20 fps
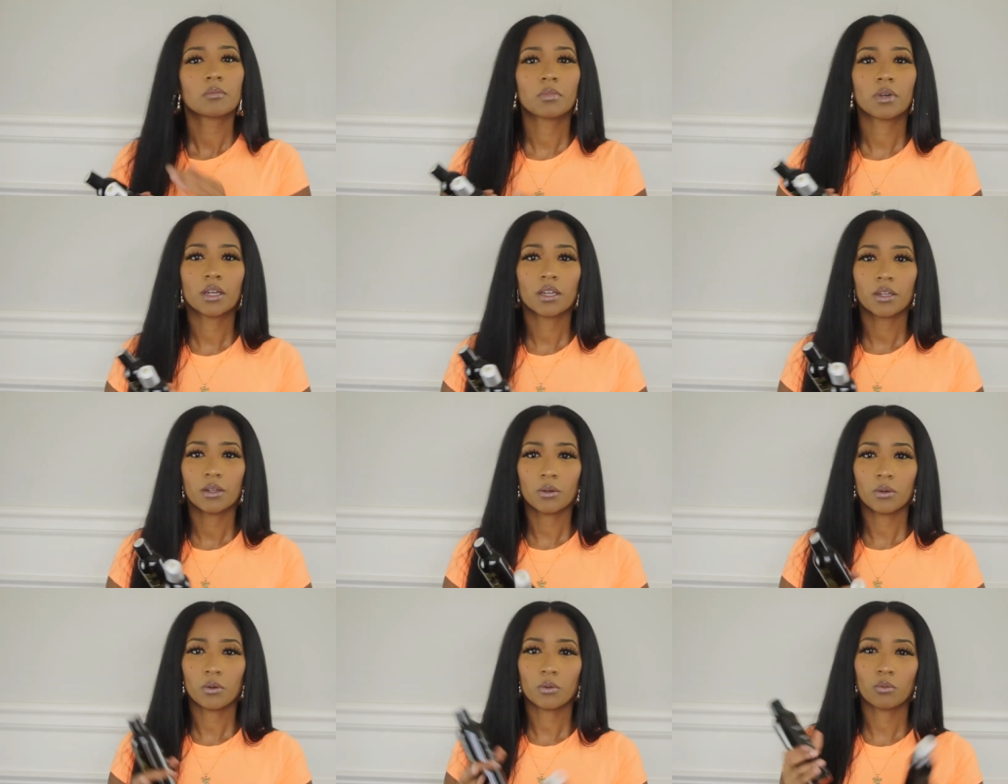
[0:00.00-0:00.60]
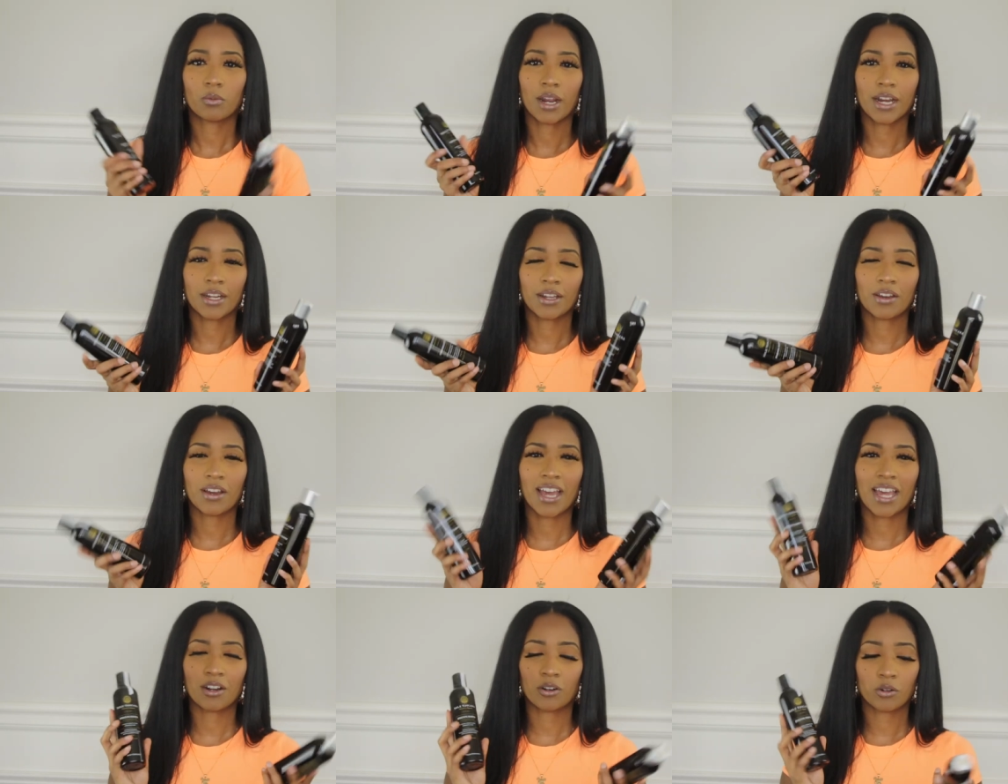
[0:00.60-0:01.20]
but right
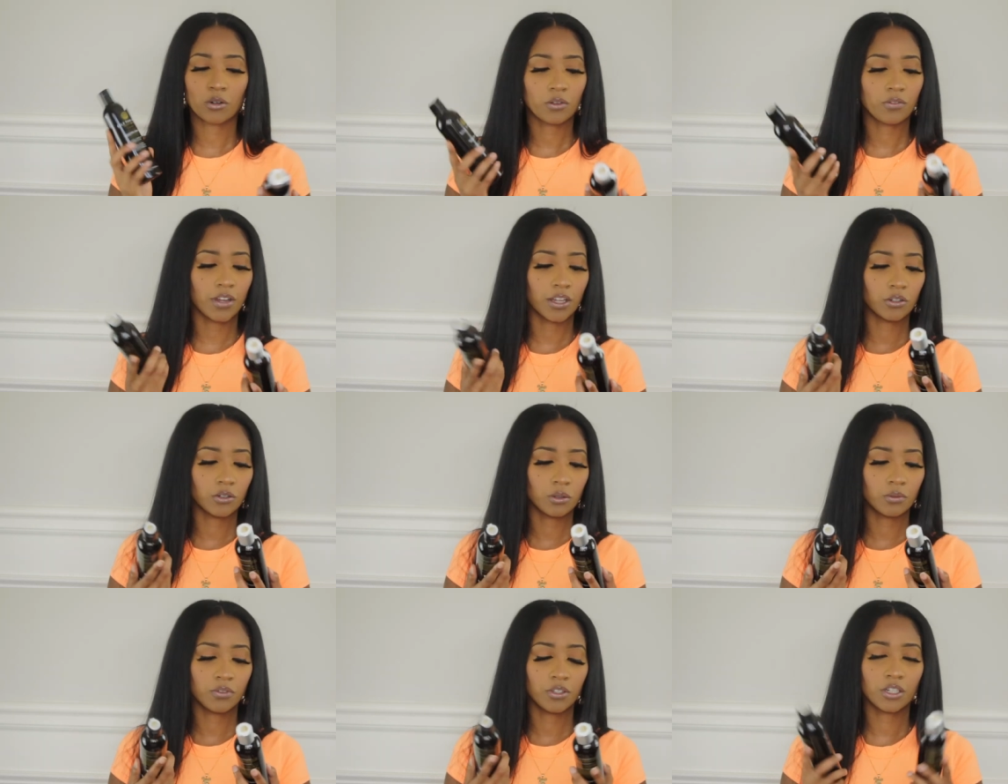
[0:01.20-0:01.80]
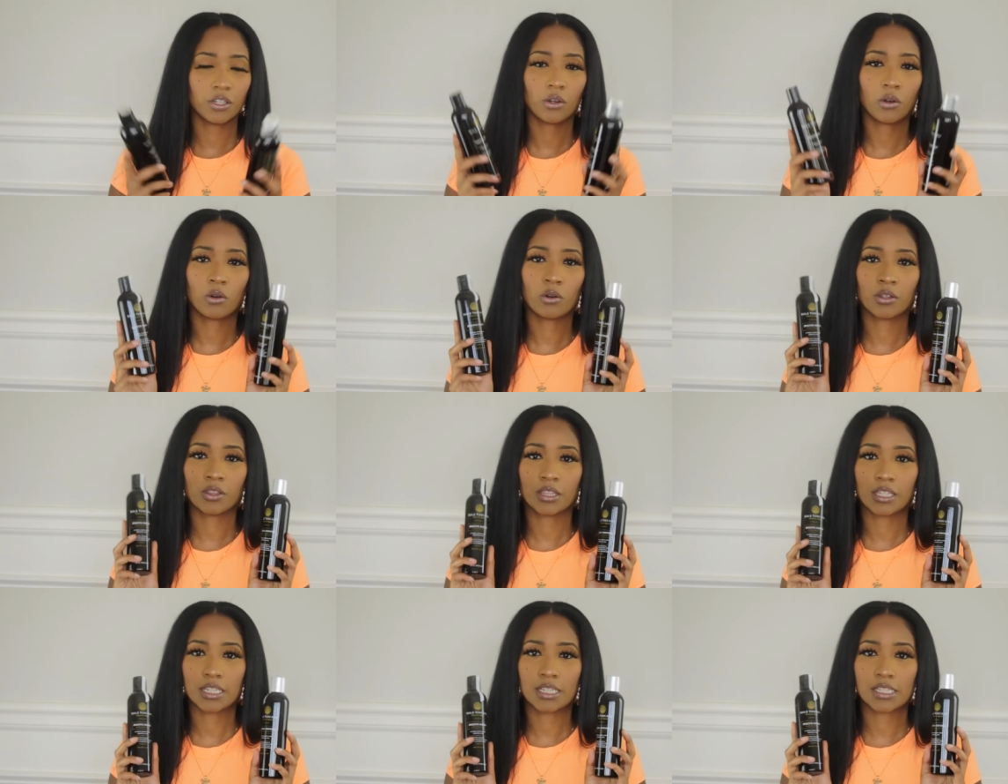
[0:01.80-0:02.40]
now I don't know if I do a video
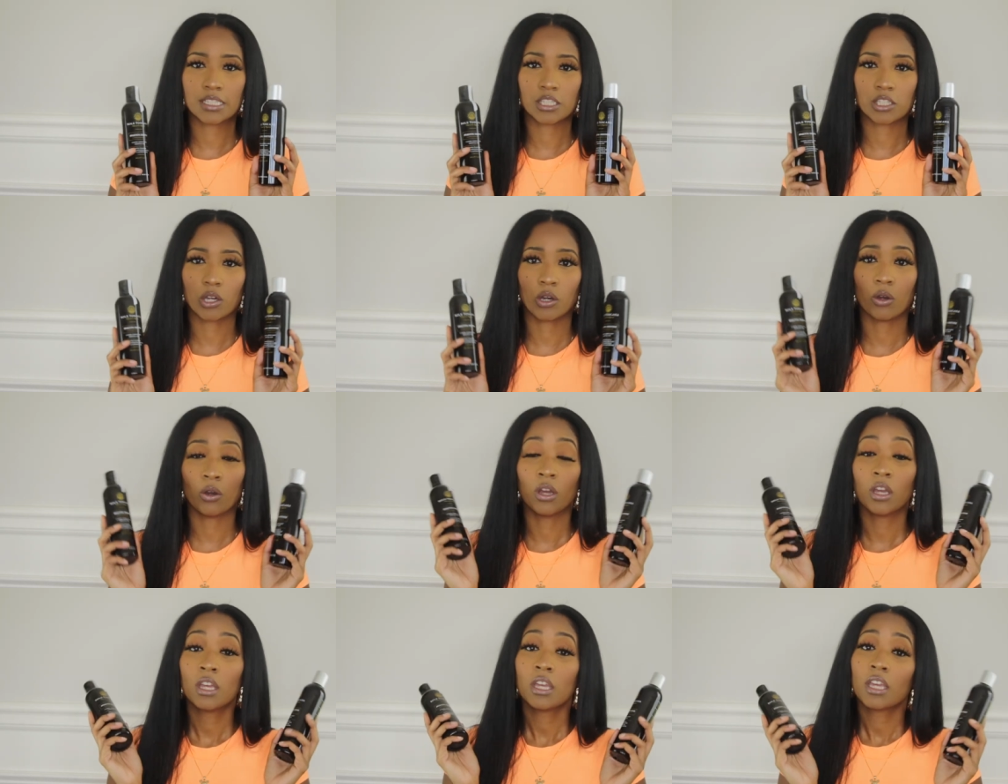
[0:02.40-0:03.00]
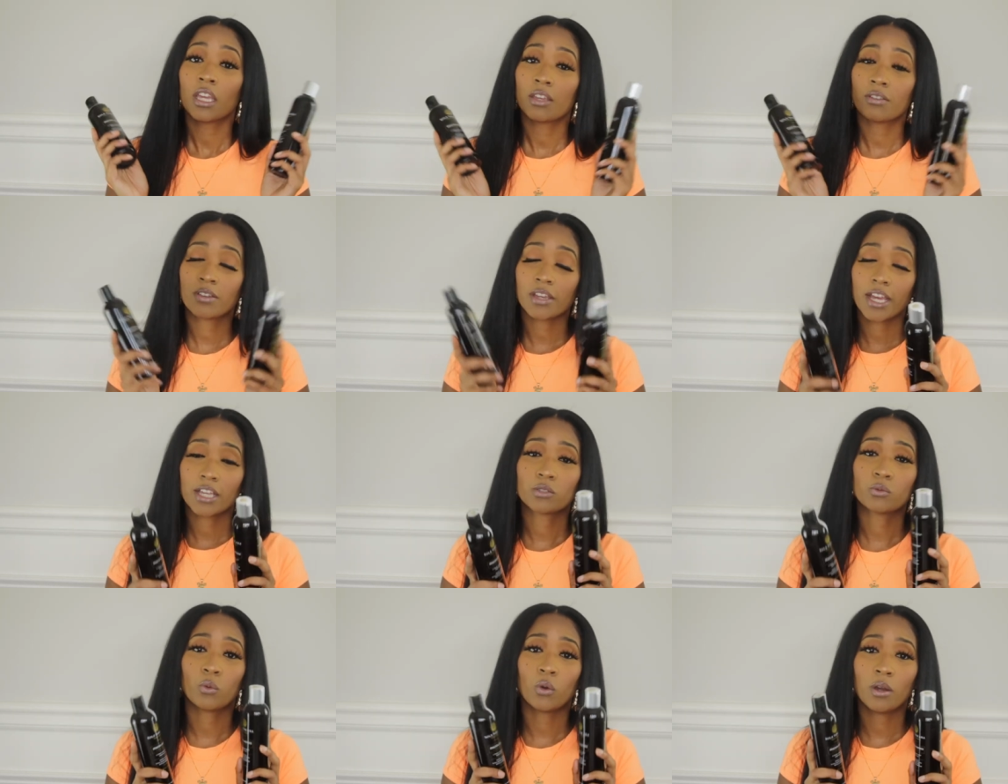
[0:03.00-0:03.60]
on these. So if you
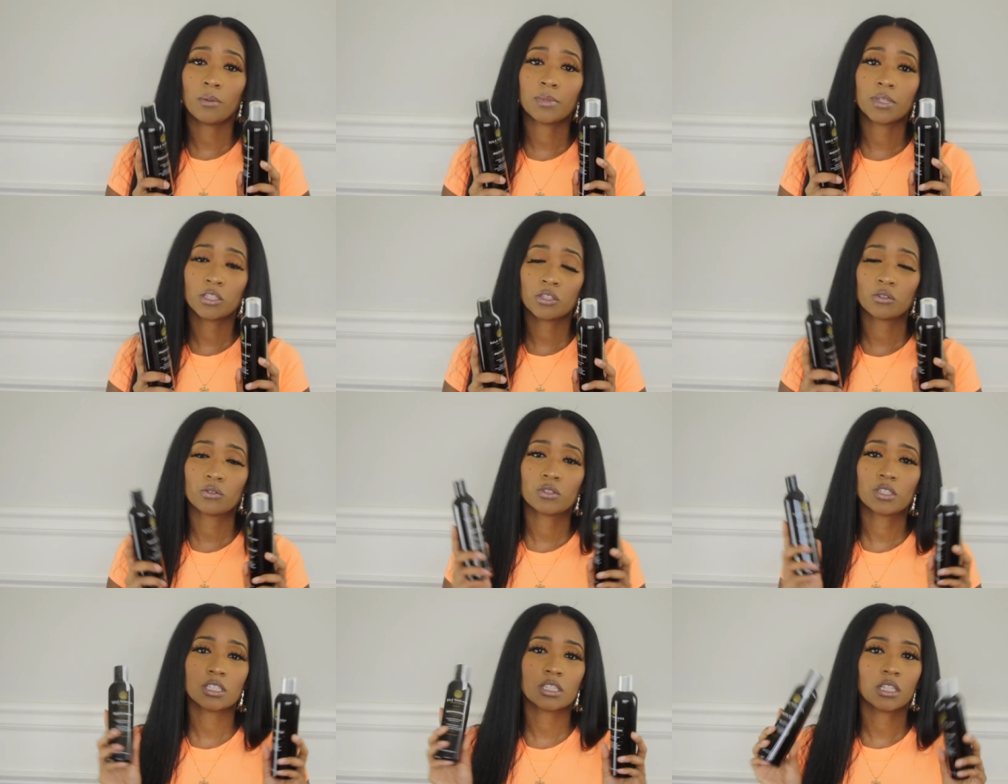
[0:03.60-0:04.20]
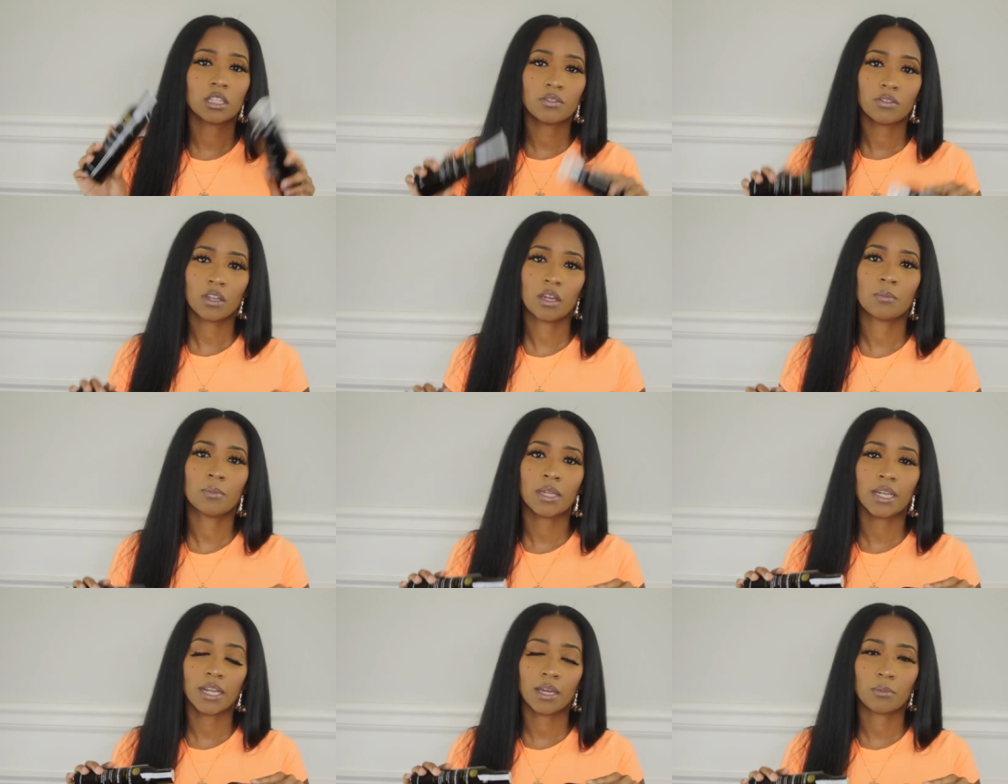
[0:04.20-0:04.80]
guys want me to, just leave a
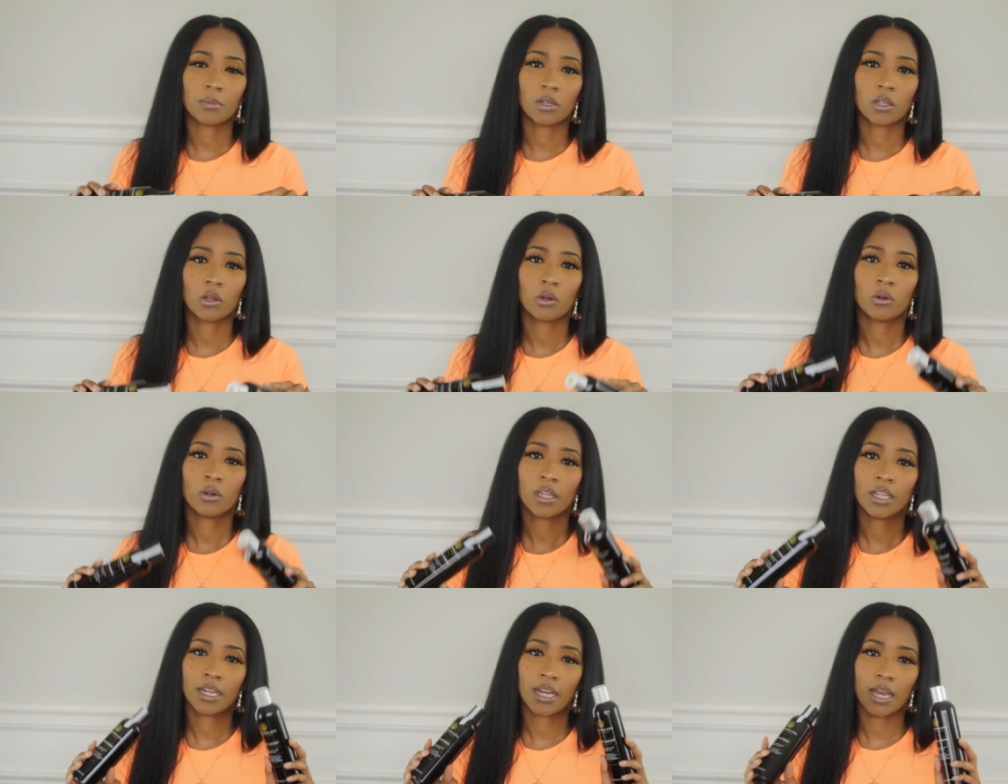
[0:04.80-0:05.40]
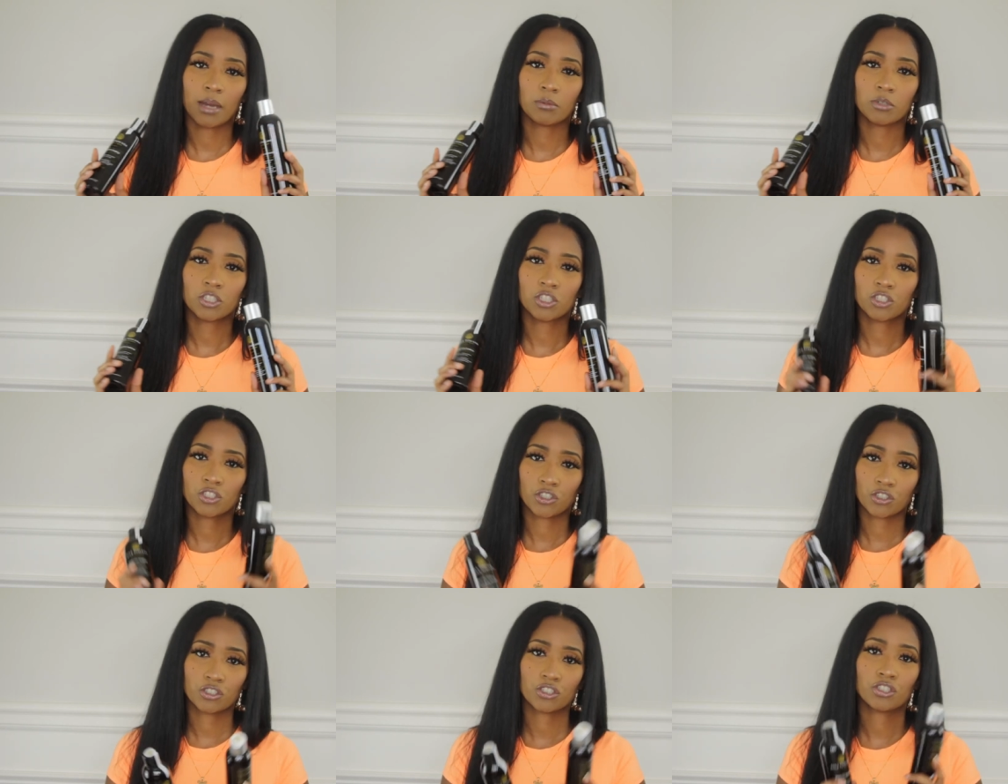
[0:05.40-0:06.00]
comment down below and I'll be
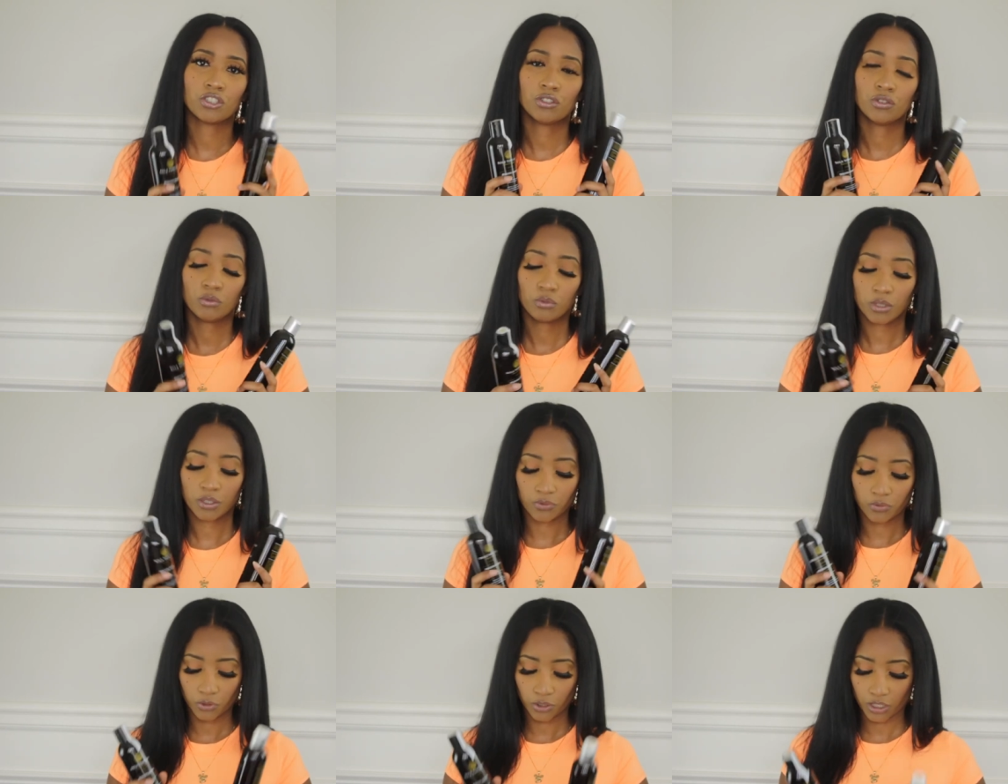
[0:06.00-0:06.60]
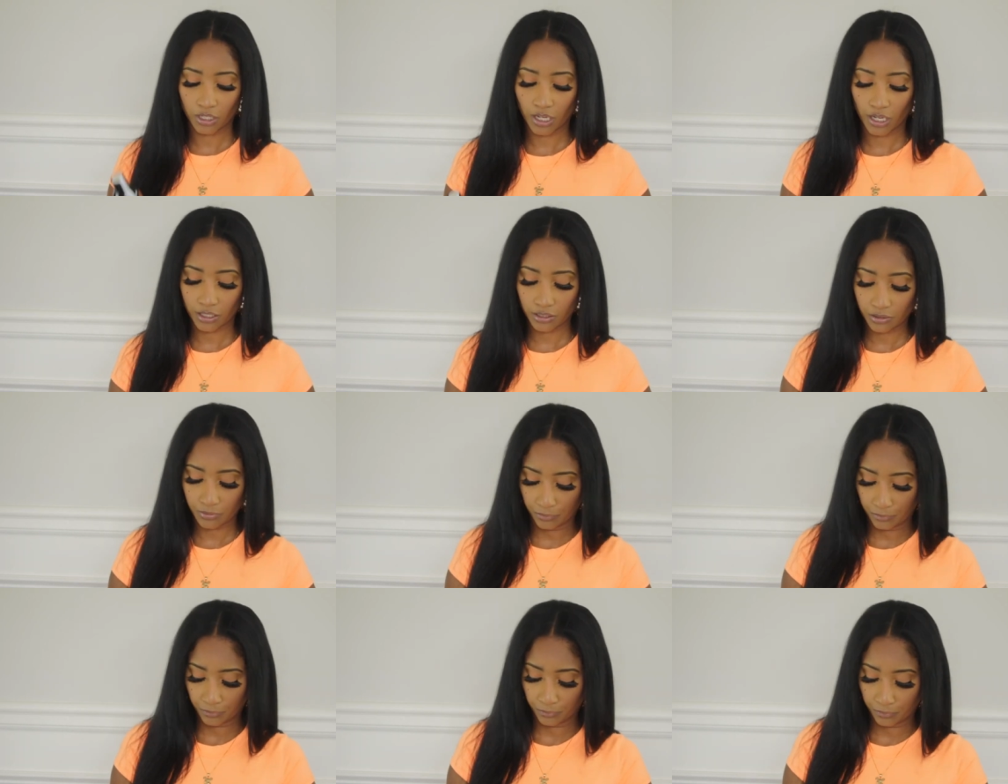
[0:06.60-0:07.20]
sure to do one for you guys.